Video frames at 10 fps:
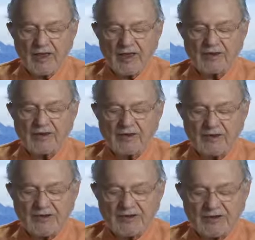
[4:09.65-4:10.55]
and
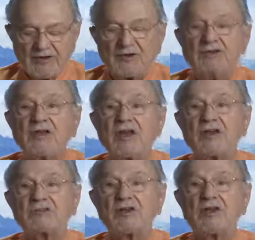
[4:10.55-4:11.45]
addressed
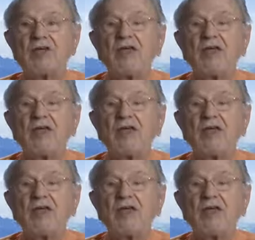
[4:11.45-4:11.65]
Hrishikesha.